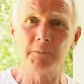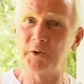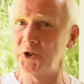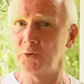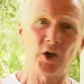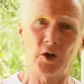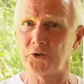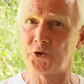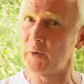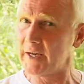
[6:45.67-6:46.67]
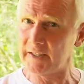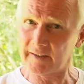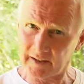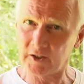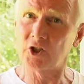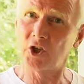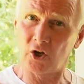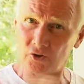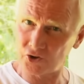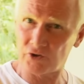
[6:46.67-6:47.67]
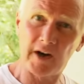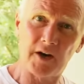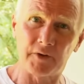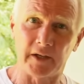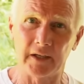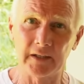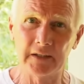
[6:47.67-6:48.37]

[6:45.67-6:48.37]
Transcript: but you can't do anything contrary.